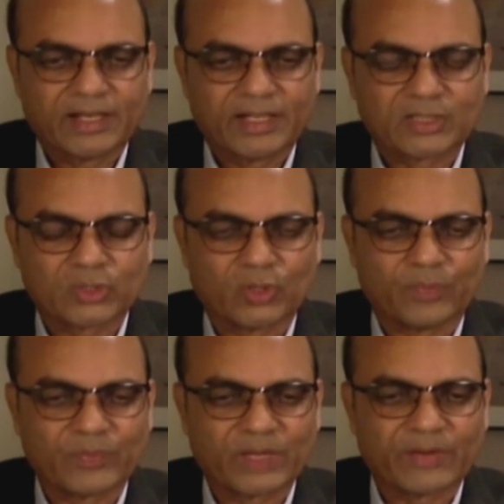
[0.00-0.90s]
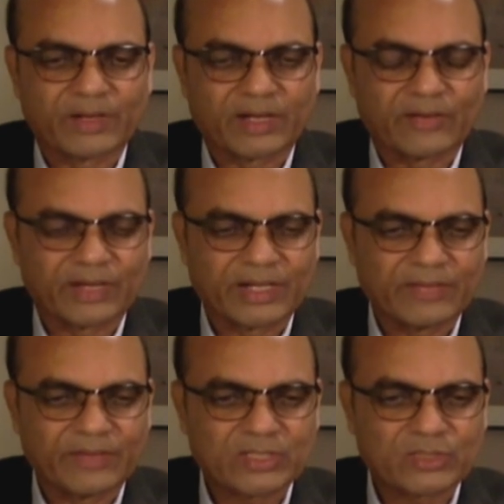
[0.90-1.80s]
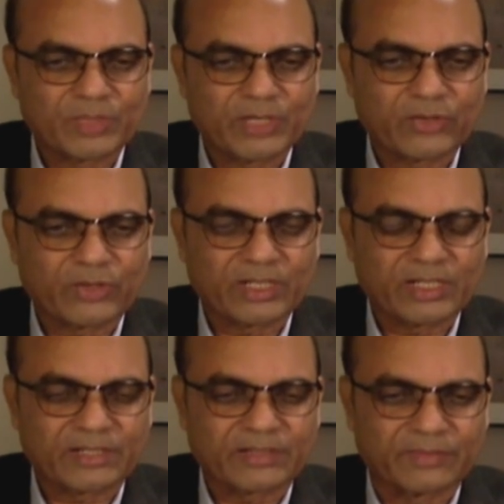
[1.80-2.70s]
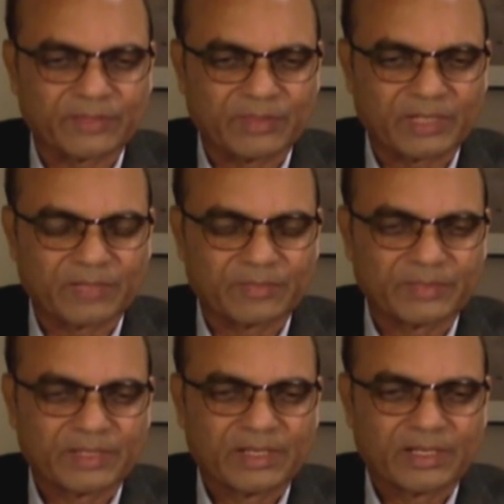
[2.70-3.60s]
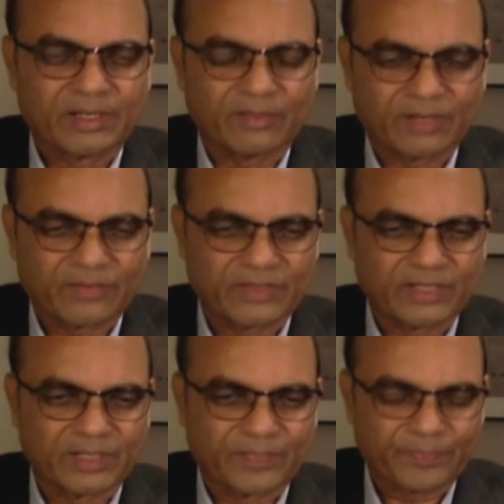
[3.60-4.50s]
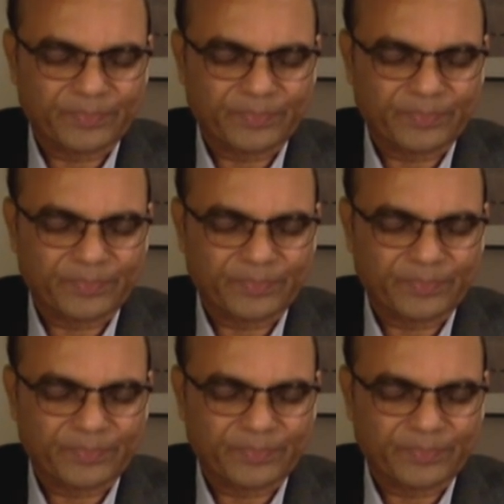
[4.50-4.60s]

So our our endeavor is to make sure that we become one of the